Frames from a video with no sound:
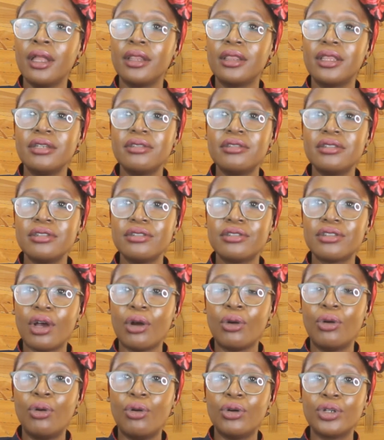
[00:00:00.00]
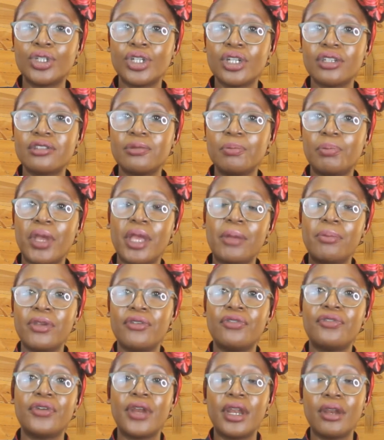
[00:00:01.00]
This is a gorgeous baby
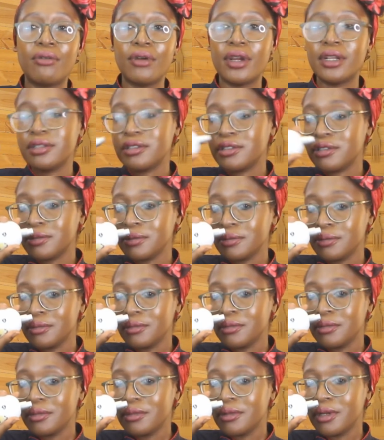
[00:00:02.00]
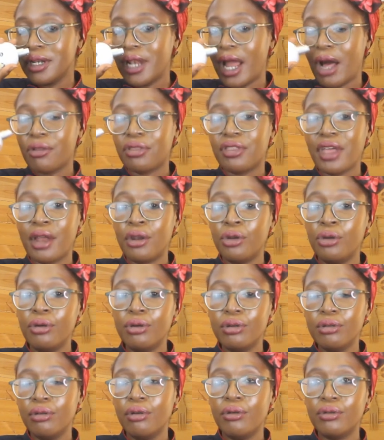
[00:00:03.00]
fragrance. Now, there are
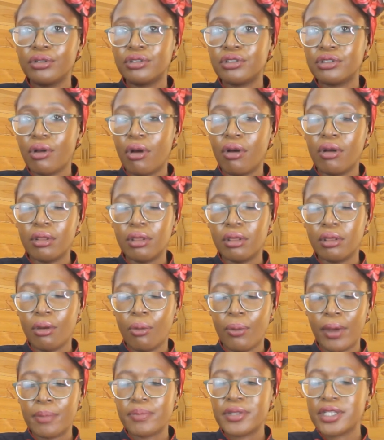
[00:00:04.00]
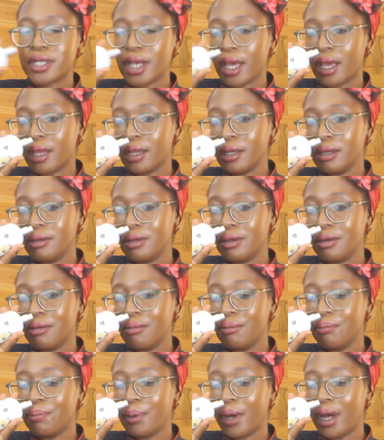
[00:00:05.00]
no notes on the website,
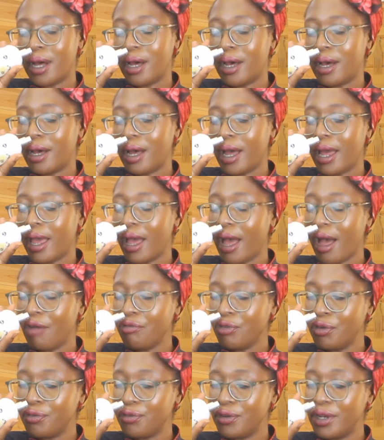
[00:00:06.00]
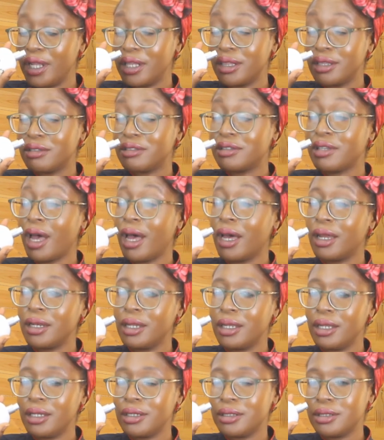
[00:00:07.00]
but I have a feeling there's
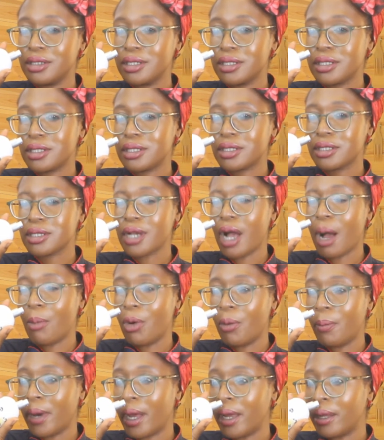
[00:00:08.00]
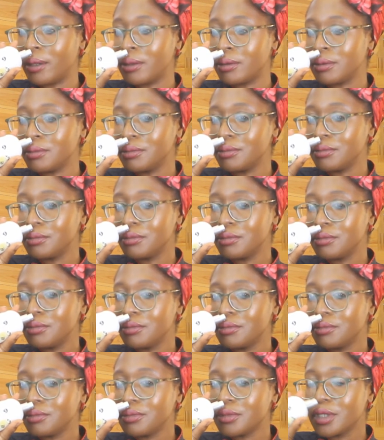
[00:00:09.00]
honey in this, chamomile,
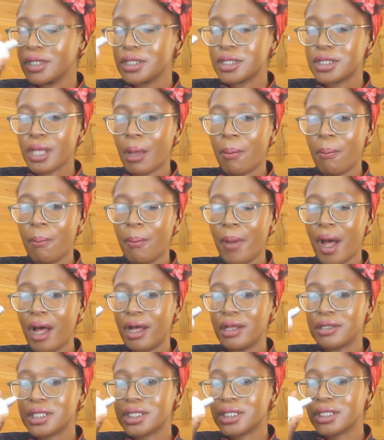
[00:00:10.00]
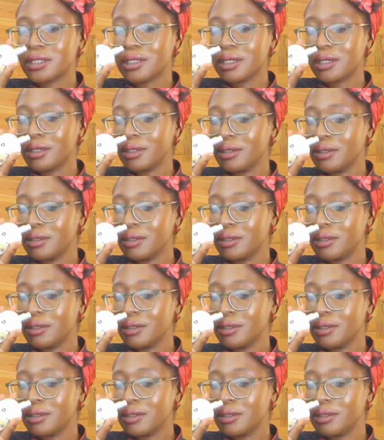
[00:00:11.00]
some musk,